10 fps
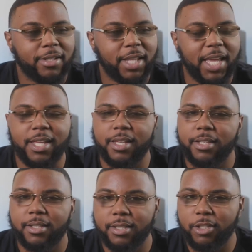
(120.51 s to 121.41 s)
lady,
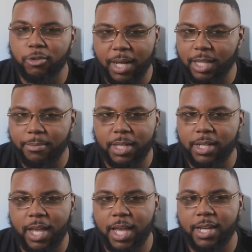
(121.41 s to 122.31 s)
you about to be
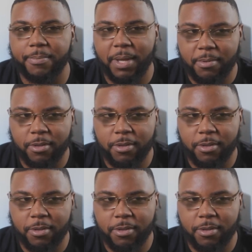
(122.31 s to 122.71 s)
dead in maybe